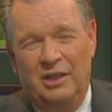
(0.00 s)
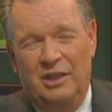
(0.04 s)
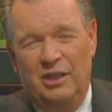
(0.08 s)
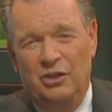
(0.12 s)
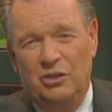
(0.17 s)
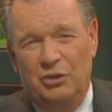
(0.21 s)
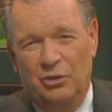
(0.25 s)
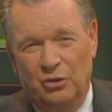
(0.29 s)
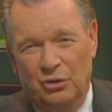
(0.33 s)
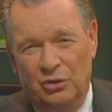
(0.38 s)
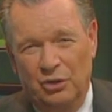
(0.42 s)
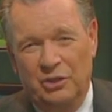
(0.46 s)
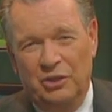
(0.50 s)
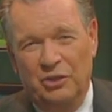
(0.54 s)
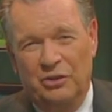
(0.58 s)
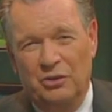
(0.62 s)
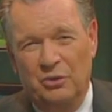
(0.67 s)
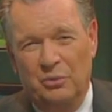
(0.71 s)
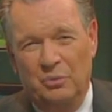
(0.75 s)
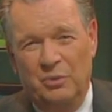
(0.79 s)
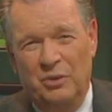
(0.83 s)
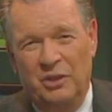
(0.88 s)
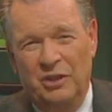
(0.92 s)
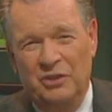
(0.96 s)
you look at
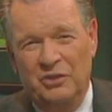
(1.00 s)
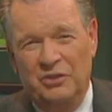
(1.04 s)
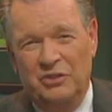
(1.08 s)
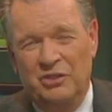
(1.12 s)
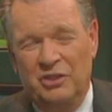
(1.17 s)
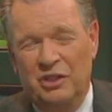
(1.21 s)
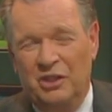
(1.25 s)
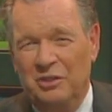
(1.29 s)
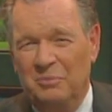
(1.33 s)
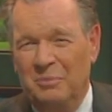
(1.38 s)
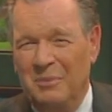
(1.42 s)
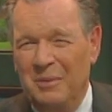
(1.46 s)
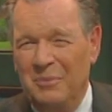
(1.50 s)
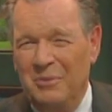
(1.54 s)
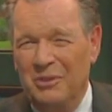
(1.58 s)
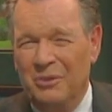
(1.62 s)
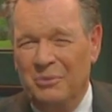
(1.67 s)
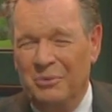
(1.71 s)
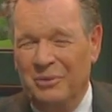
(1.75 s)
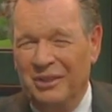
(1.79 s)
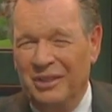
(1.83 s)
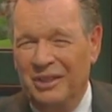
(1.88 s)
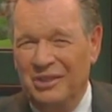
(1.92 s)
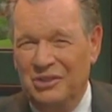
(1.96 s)
the ones that maybe
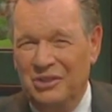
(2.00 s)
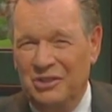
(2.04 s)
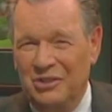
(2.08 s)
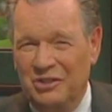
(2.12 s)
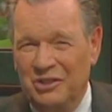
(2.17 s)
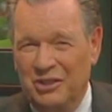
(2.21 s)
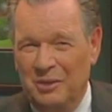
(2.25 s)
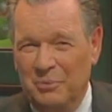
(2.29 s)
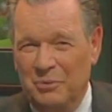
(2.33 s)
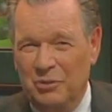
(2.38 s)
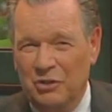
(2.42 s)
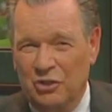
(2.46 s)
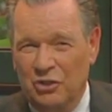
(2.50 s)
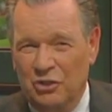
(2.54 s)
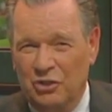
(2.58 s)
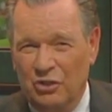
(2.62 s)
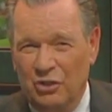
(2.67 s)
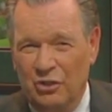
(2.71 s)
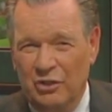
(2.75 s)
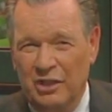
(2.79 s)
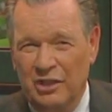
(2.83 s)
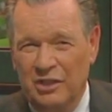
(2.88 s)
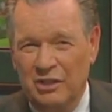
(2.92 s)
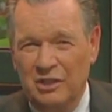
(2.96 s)
the relationship has
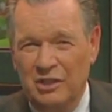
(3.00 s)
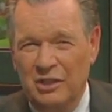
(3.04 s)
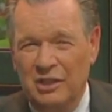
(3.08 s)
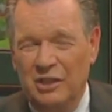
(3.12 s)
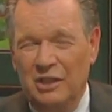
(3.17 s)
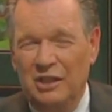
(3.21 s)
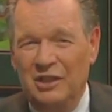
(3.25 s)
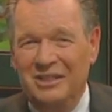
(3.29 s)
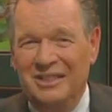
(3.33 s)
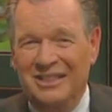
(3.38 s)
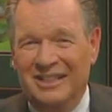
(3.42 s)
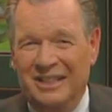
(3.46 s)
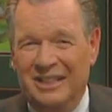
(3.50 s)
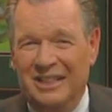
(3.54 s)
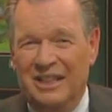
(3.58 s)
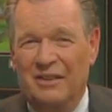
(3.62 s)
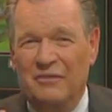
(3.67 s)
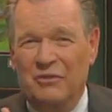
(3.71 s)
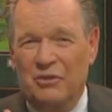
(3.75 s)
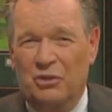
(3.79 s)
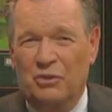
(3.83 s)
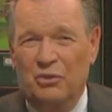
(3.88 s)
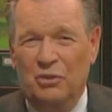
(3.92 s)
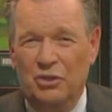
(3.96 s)
deteriorated, you got to
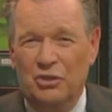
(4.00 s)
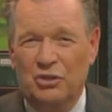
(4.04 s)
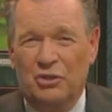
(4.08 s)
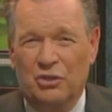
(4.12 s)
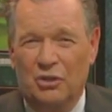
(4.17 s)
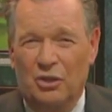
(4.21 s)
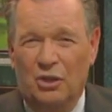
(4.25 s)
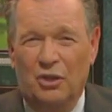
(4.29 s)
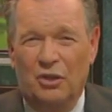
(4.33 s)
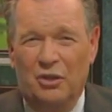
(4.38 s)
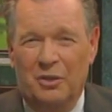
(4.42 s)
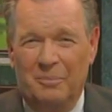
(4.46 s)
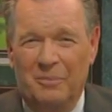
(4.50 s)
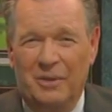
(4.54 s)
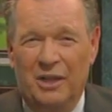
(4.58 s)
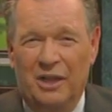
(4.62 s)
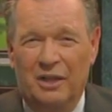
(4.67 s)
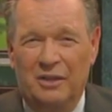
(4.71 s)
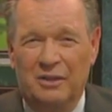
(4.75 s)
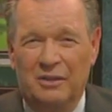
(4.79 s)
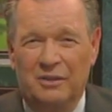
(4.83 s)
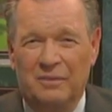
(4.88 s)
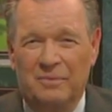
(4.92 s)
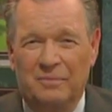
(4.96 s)
have the courage to call them
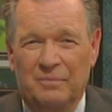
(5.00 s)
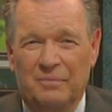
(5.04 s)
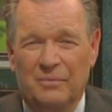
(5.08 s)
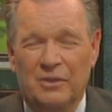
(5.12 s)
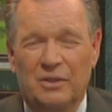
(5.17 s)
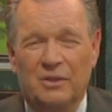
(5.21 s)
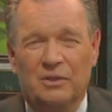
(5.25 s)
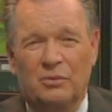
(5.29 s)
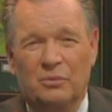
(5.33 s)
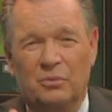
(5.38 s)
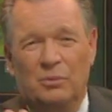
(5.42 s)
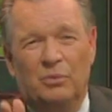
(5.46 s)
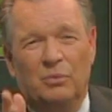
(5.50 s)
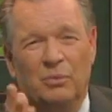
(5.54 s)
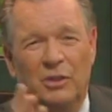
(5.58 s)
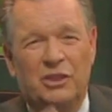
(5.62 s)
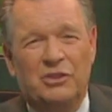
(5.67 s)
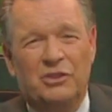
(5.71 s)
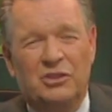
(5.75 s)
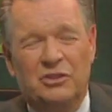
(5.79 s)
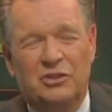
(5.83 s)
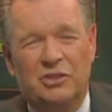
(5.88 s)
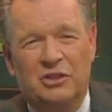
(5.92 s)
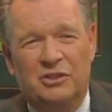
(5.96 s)
back.
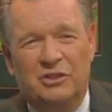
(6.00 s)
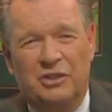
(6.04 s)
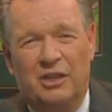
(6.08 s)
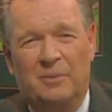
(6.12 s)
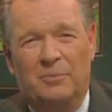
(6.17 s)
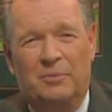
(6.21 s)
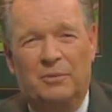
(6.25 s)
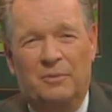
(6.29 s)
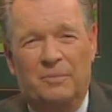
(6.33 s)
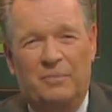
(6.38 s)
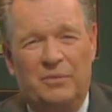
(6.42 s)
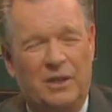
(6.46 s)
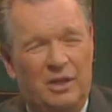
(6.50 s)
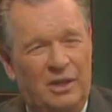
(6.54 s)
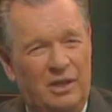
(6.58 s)
Watch this example.